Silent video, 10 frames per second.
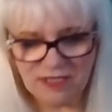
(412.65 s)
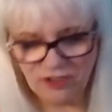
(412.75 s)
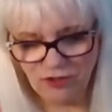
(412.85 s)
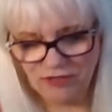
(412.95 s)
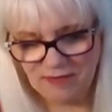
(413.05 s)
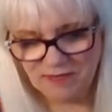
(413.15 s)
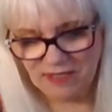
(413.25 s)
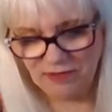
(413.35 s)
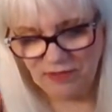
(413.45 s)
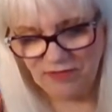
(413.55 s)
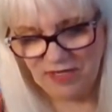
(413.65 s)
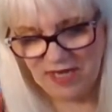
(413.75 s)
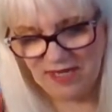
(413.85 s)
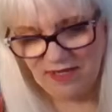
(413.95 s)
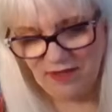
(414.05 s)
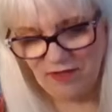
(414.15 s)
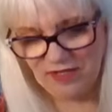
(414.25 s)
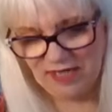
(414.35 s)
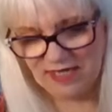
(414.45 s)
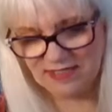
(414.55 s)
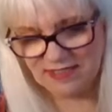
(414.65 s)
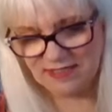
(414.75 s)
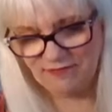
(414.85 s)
your name down on the list,